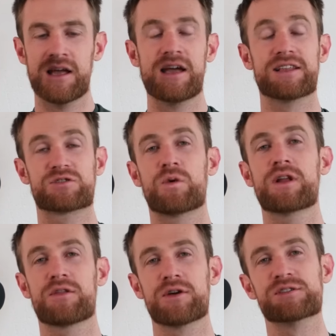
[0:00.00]
It's one
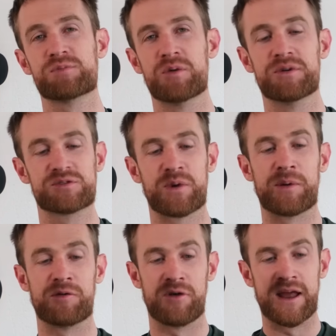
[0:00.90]
of those moments where
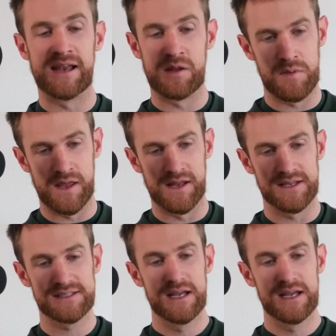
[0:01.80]
we really mean it.